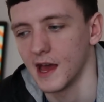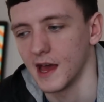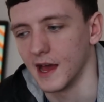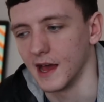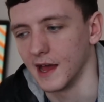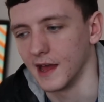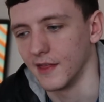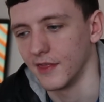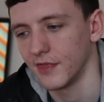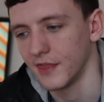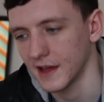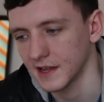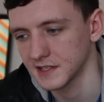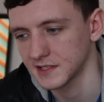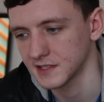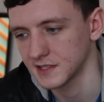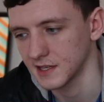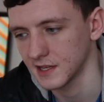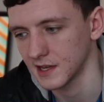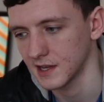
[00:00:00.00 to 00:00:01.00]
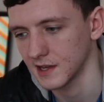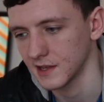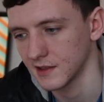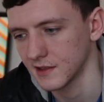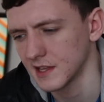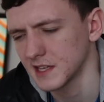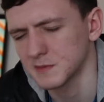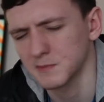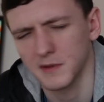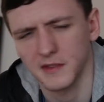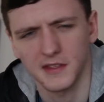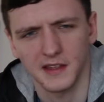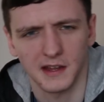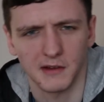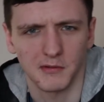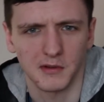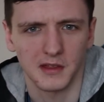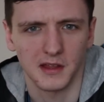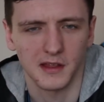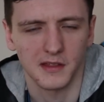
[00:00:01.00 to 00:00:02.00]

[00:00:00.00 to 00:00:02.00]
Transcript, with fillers: Uh, that's uh, that's my thing really.